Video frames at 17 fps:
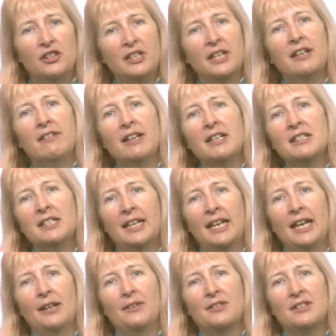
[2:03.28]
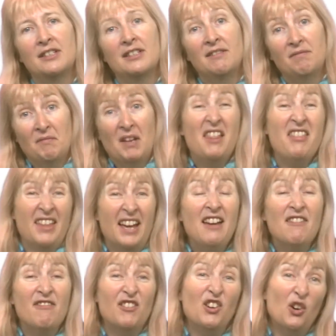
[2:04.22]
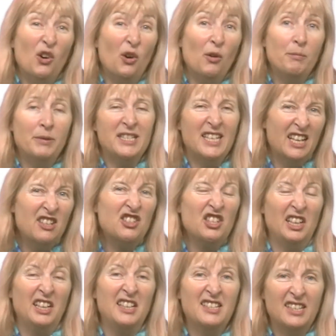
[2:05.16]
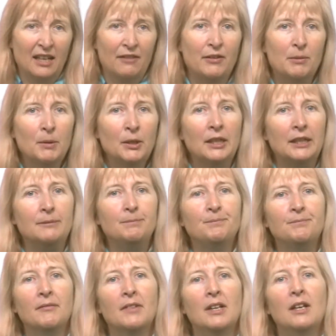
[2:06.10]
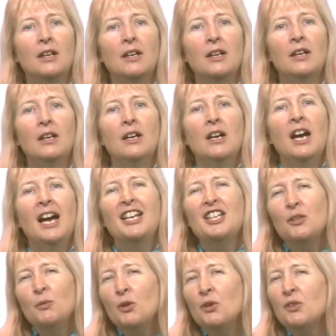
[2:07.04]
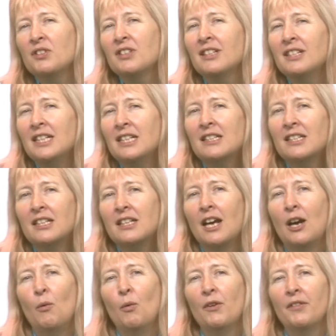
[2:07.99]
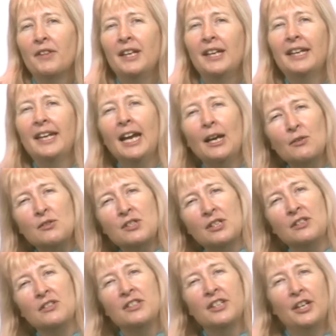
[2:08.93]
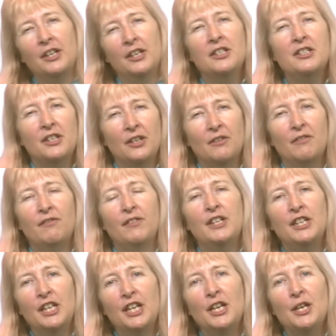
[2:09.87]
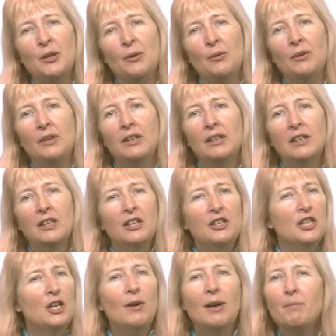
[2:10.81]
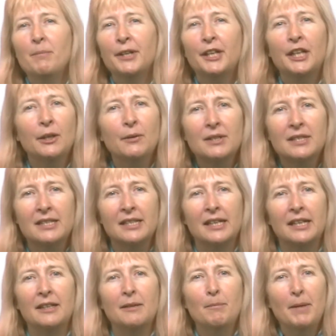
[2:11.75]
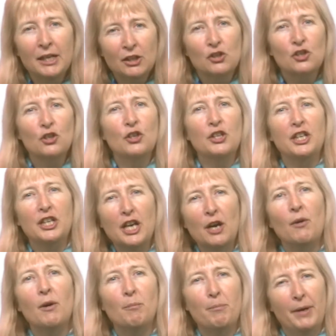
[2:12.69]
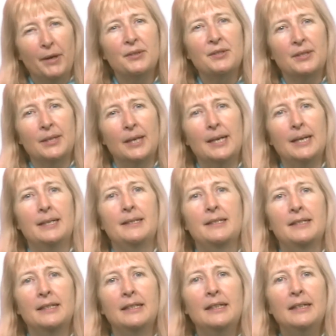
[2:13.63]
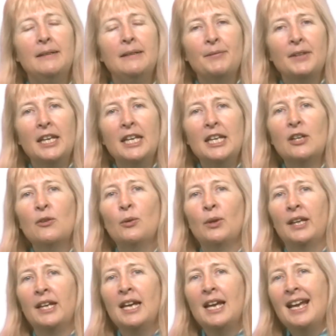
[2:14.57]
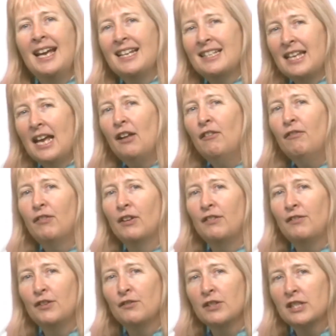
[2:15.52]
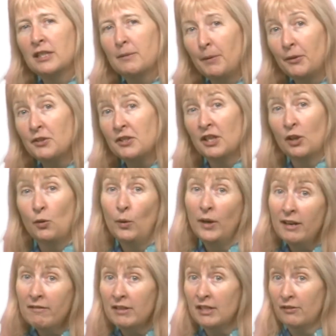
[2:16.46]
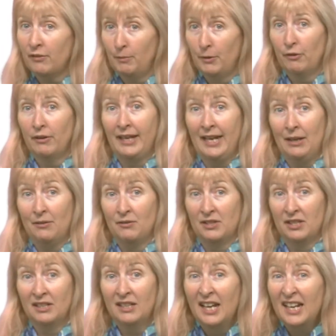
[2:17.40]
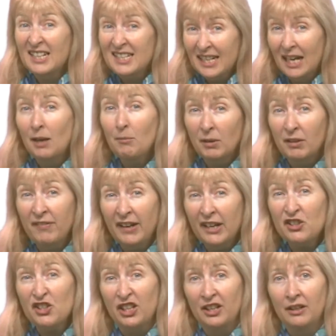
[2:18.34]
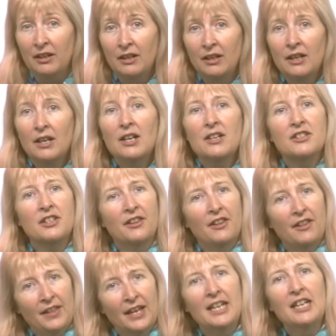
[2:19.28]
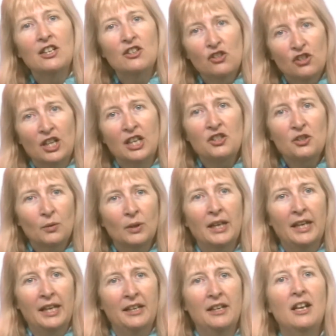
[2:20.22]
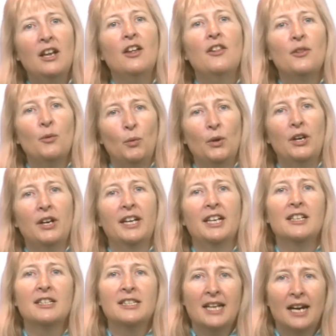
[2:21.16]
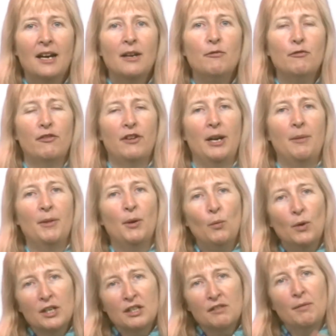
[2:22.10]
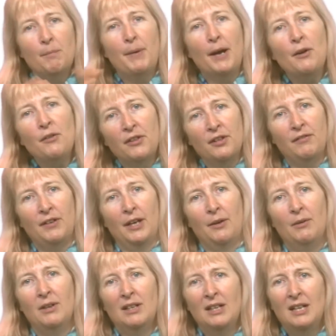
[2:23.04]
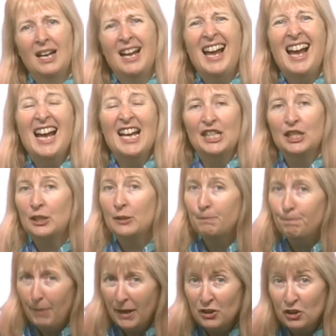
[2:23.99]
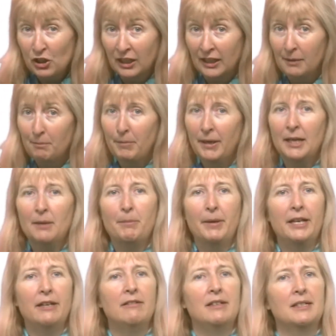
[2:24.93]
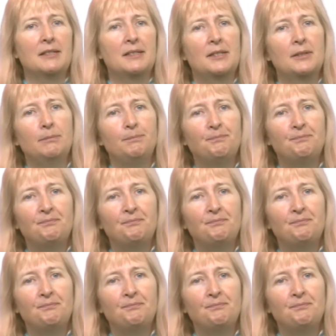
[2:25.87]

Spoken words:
your year-end accounts, and therefore potentially save you money. And you also need to know what the accountant's going to do for you. No ambiguity. Make sure you know on both sides. Equally, it's helpful if you respond to queries from your accountant in a timely fashion, so that they can schedule in the work in a time frame that works for both of you, especially in peak periods.